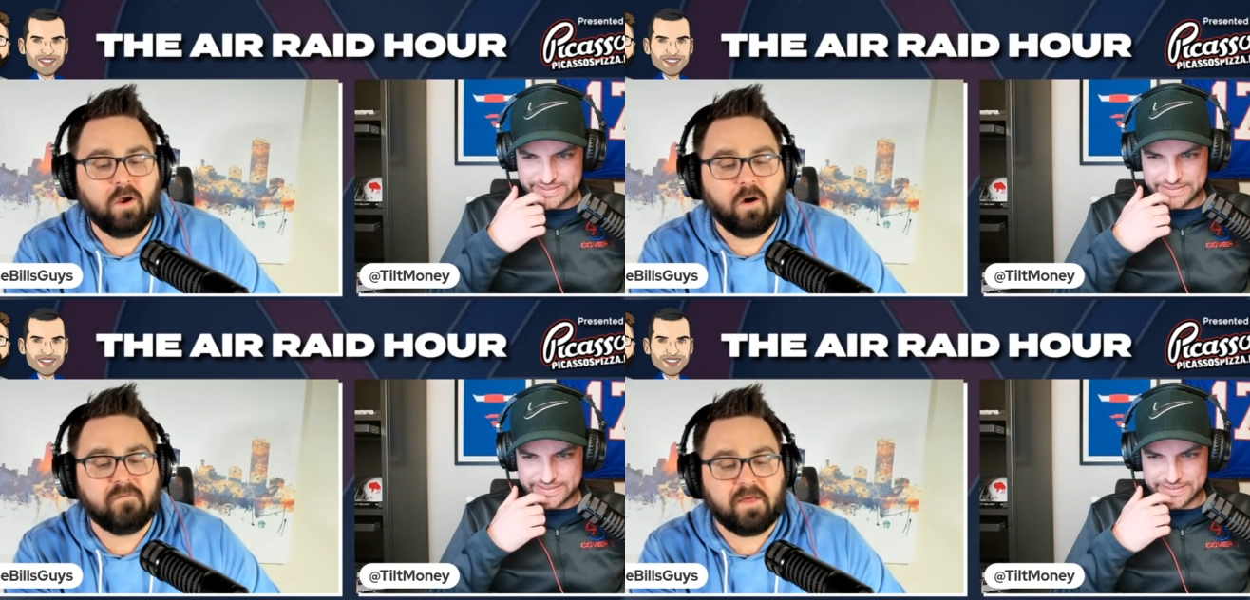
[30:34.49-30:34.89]

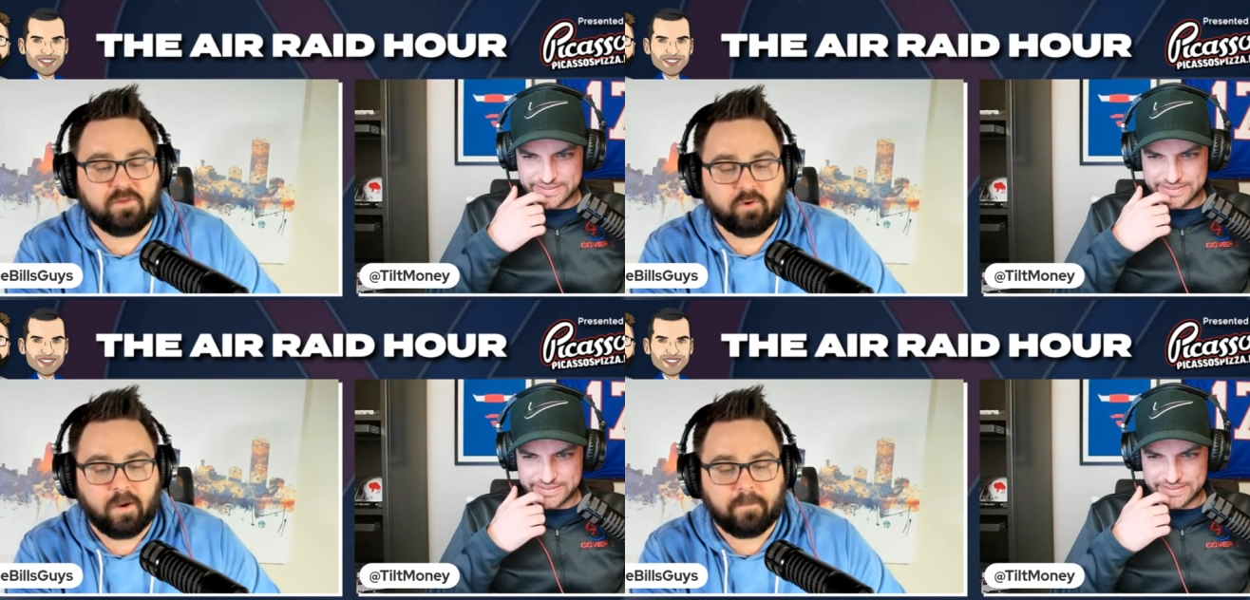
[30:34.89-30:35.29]
Speaker 1: of that
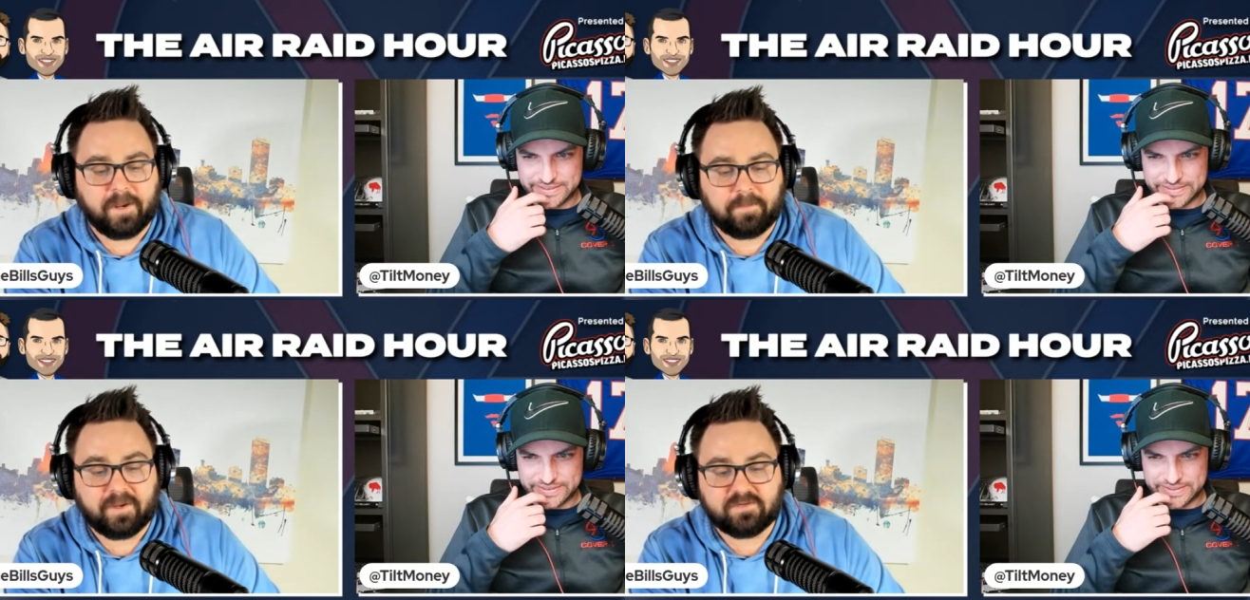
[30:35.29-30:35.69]
third round
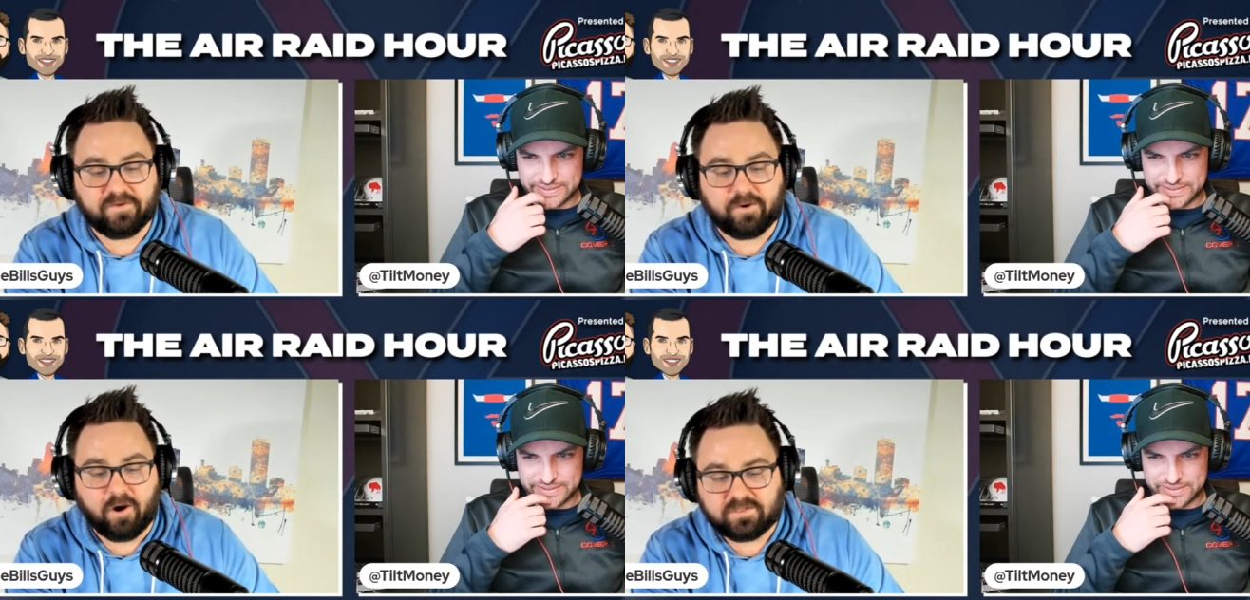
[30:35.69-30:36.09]
pick, because if
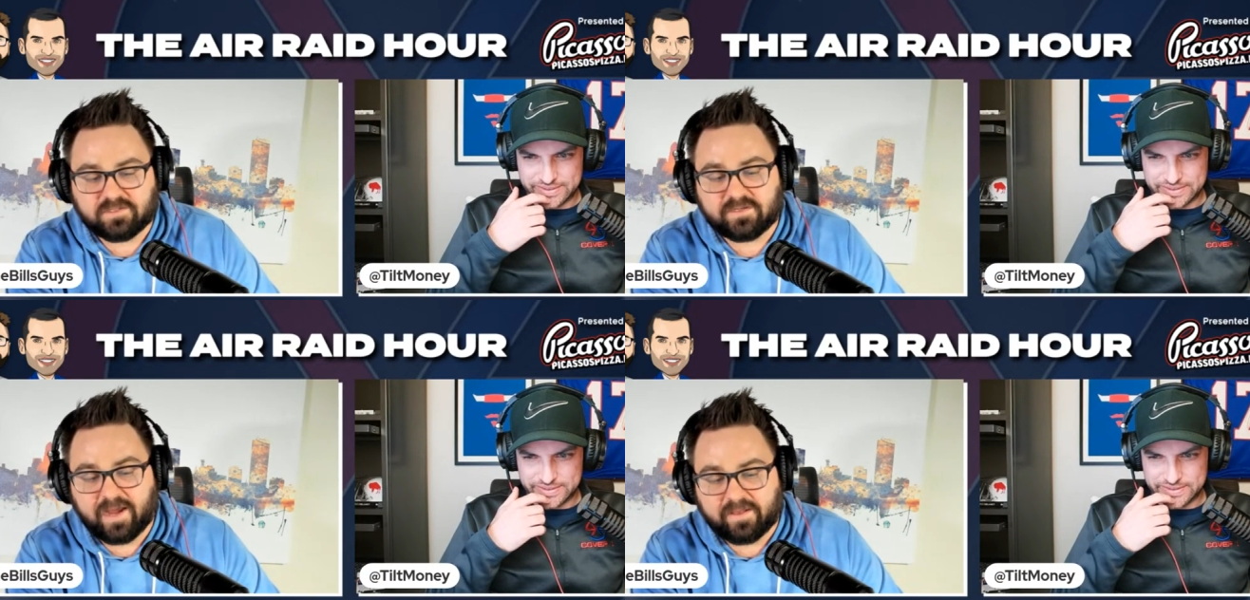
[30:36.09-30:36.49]
it costs us
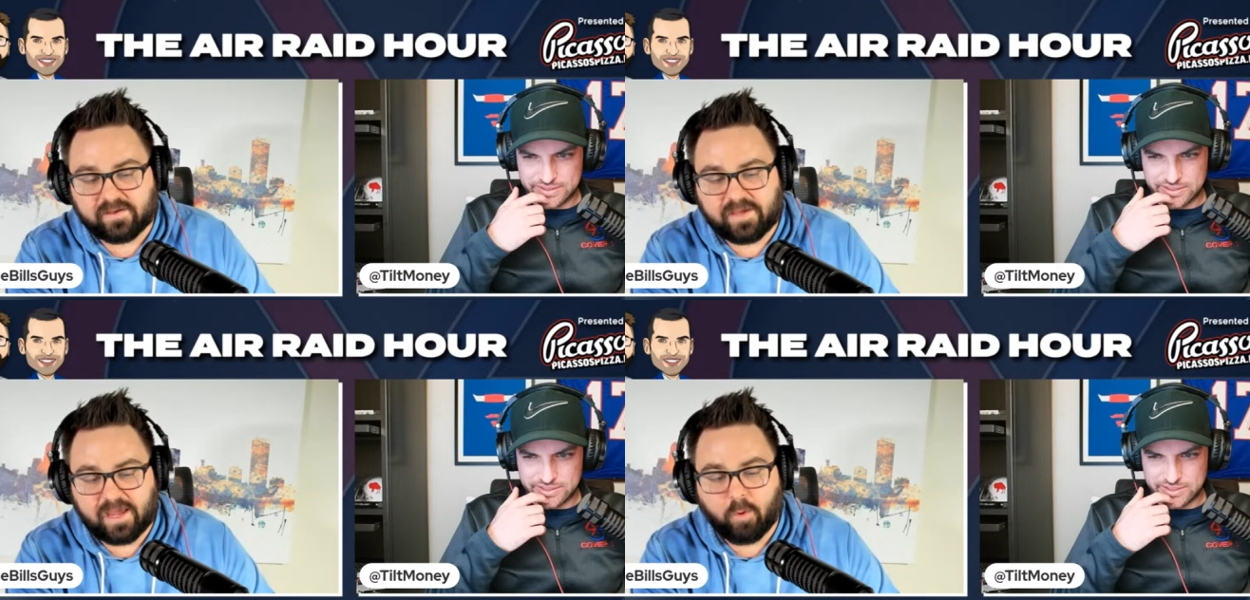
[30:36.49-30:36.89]
a guy like
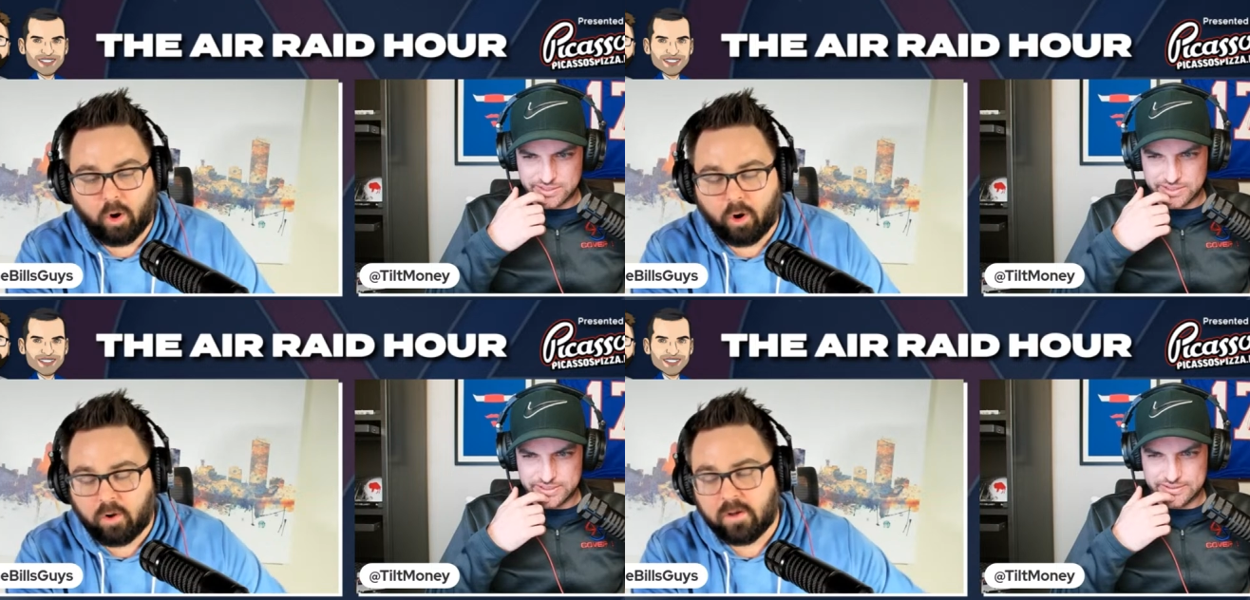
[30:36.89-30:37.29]
Gabe
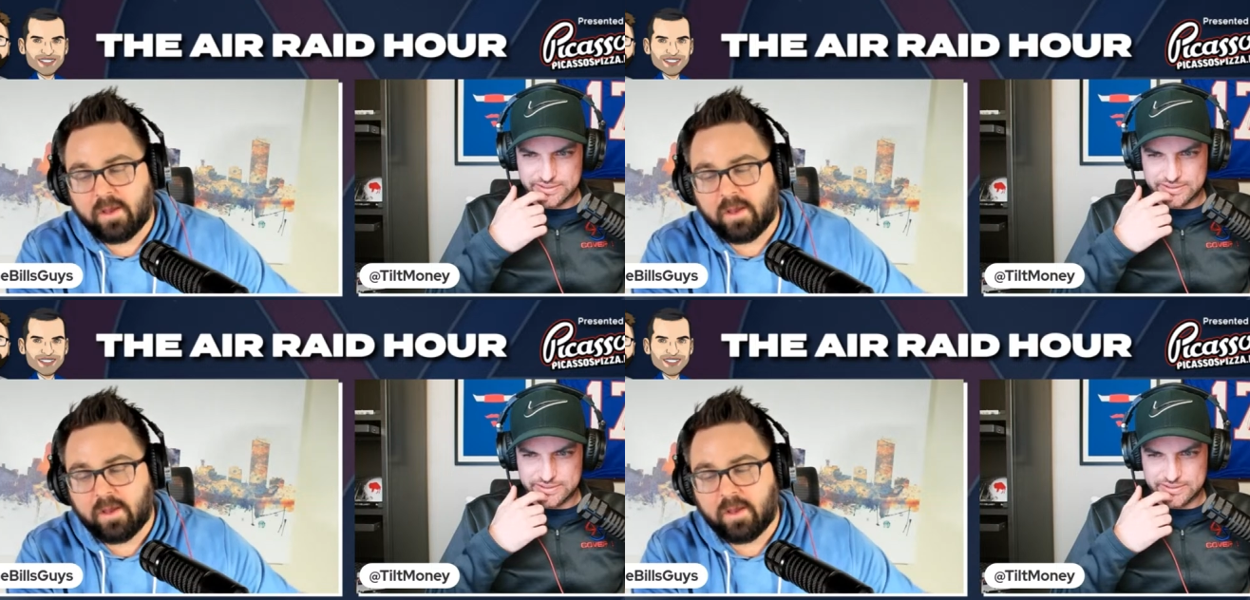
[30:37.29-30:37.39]
Hall,